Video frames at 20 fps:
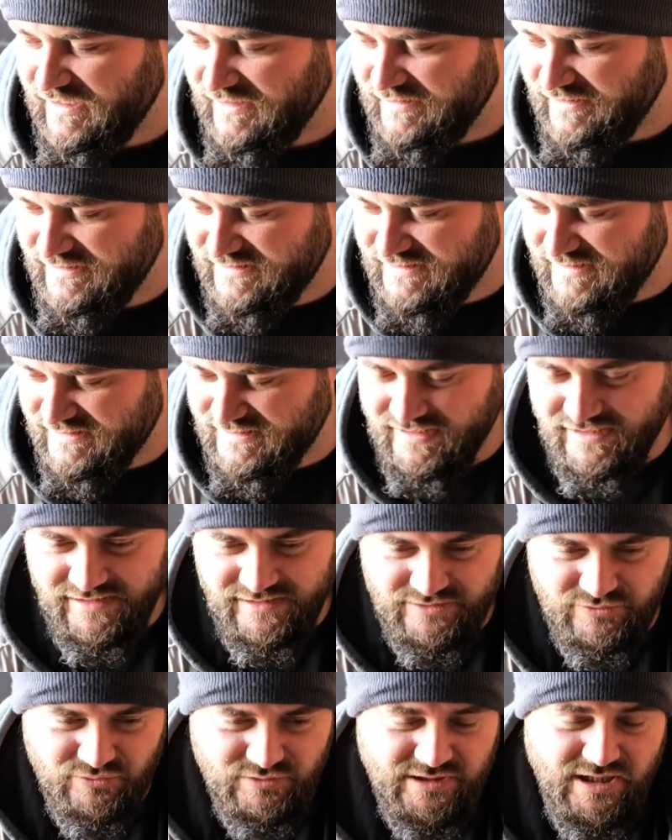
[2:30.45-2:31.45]
This is
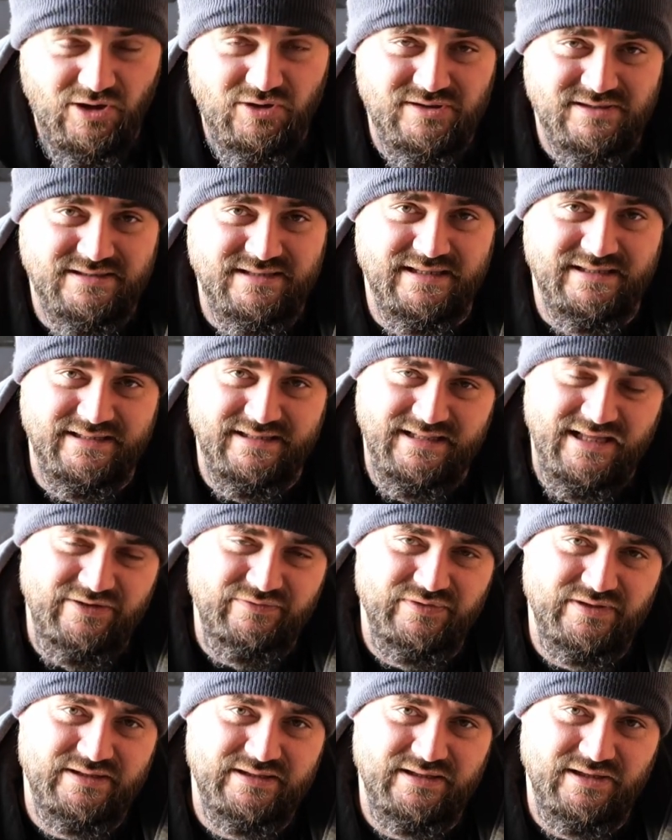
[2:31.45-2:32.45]
a
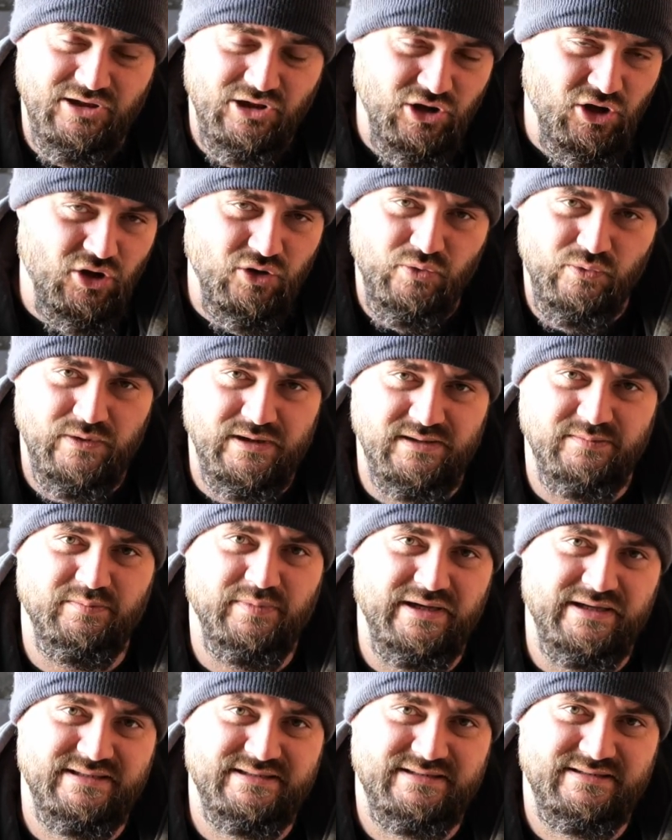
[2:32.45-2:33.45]
2011 long
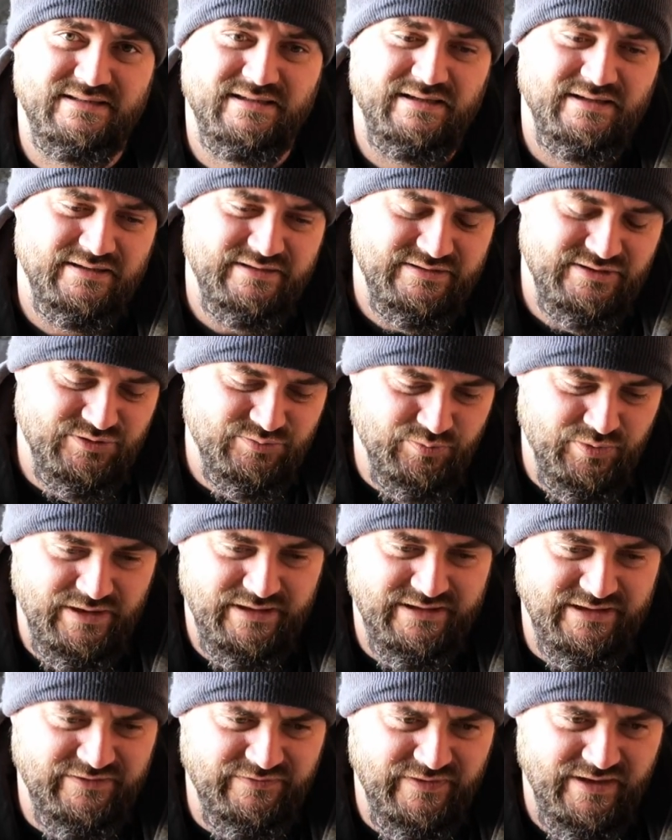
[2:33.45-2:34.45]
wheelbase
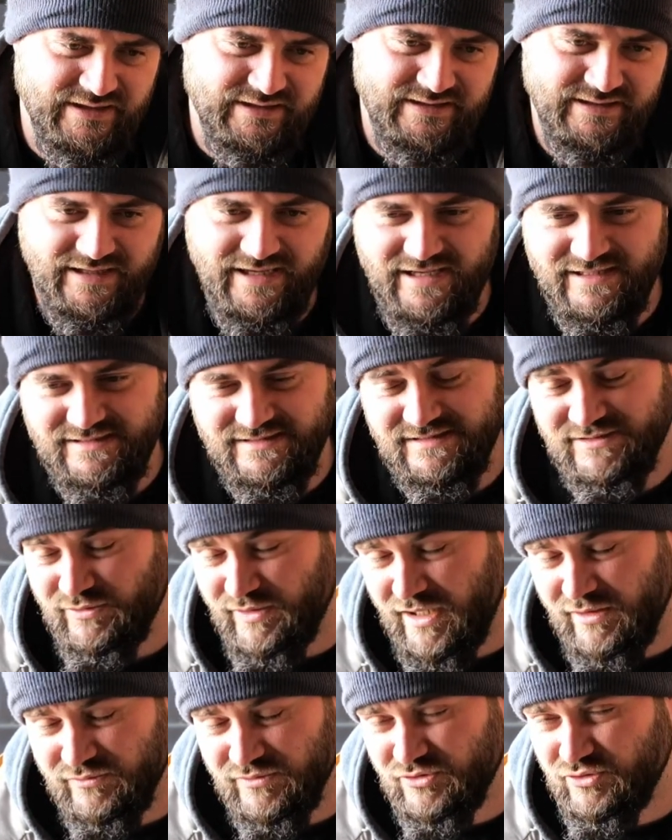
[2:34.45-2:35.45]
Sprinter van. It has
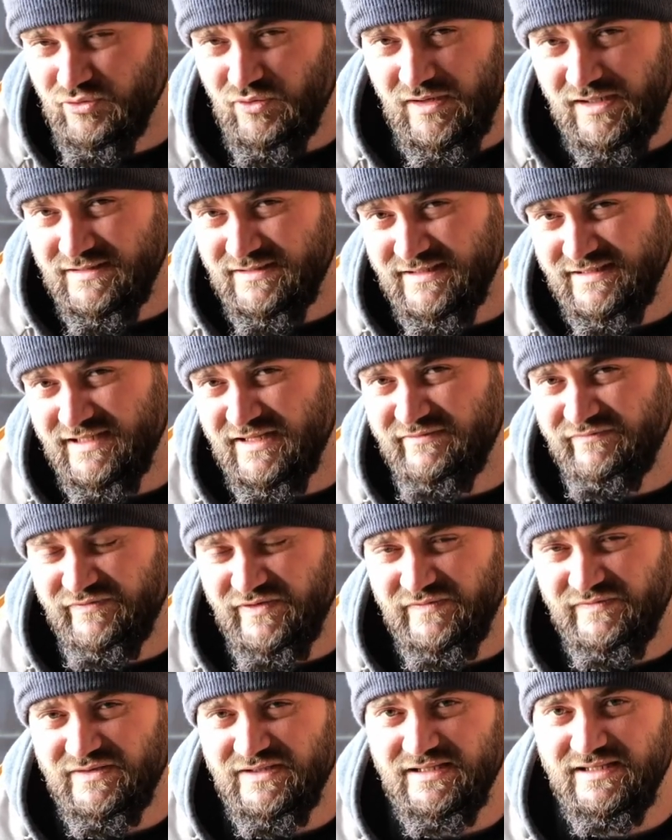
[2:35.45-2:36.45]
around
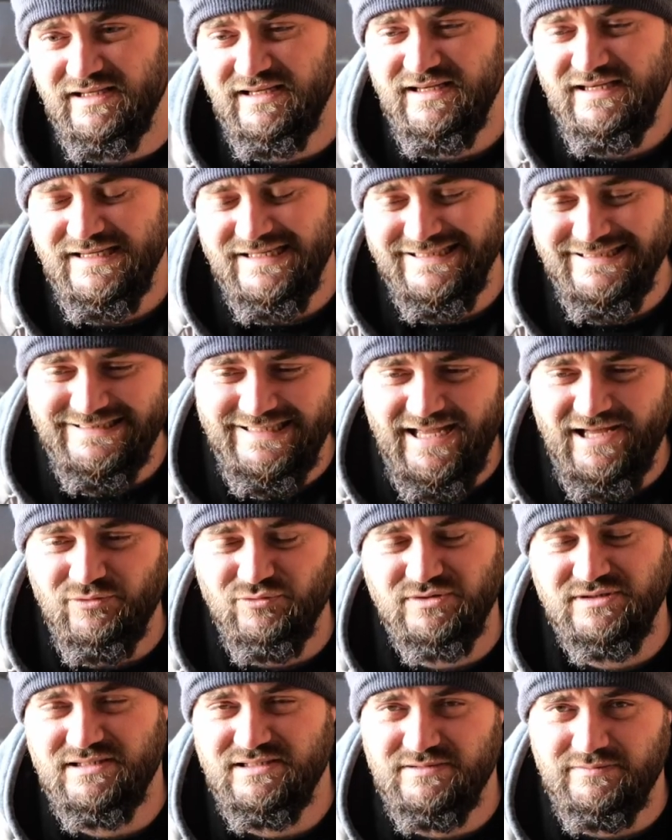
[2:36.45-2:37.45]

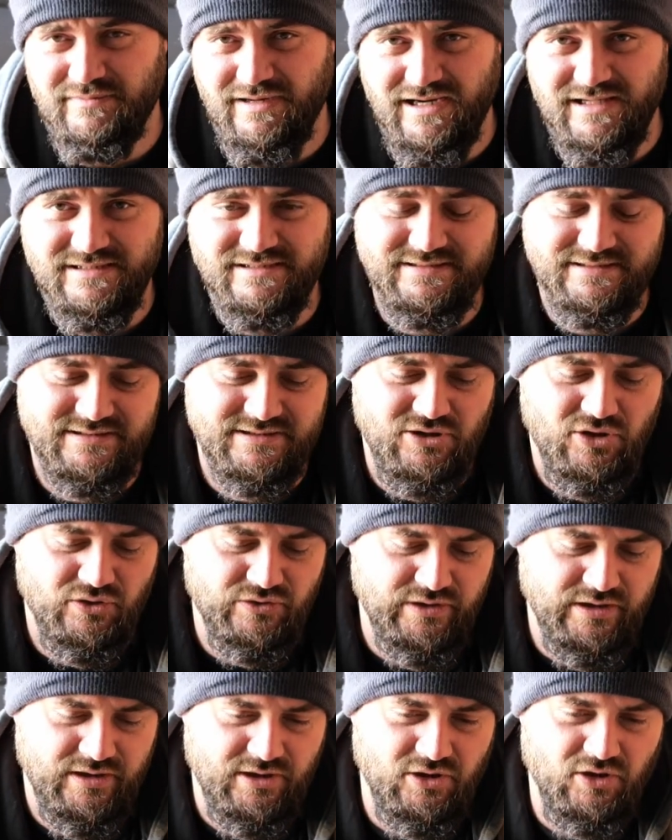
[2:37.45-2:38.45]
250,000 miles
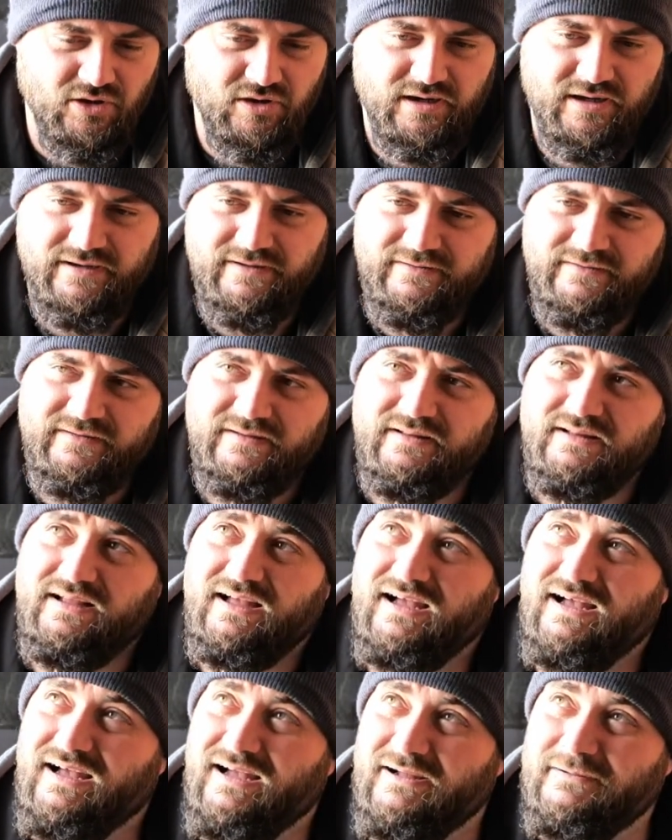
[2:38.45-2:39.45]
on the clock.
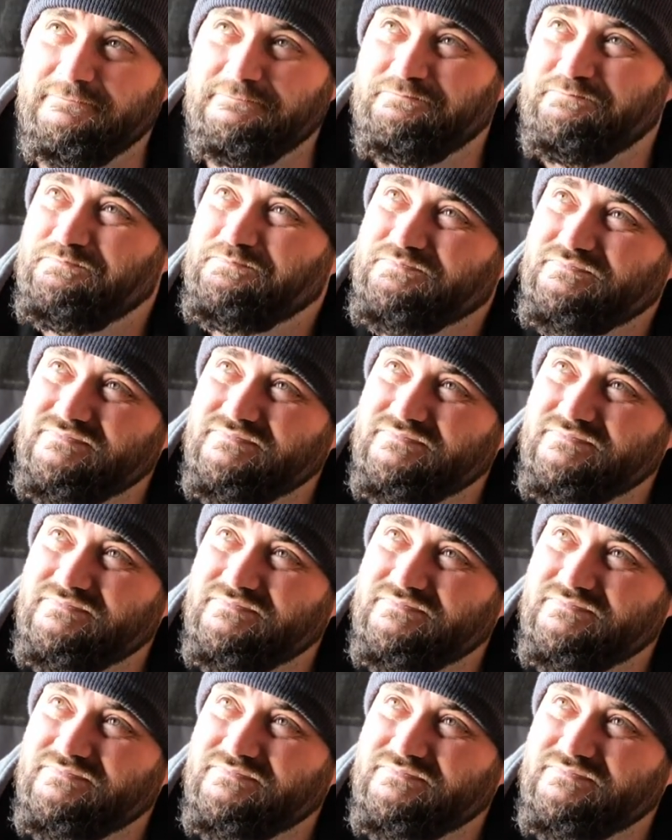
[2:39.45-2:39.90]
And